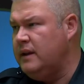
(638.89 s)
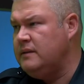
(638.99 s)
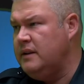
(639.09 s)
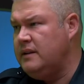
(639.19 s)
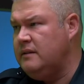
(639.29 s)

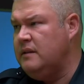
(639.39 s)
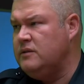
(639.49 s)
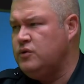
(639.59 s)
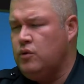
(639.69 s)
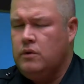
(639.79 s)

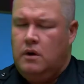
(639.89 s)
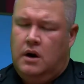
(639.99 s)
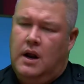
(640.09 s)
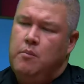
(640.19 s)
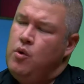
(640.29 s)
Those are a
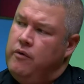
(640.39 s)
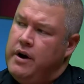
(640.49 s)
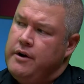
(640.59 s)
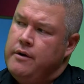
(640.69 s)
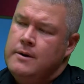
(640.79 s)
lot more rare.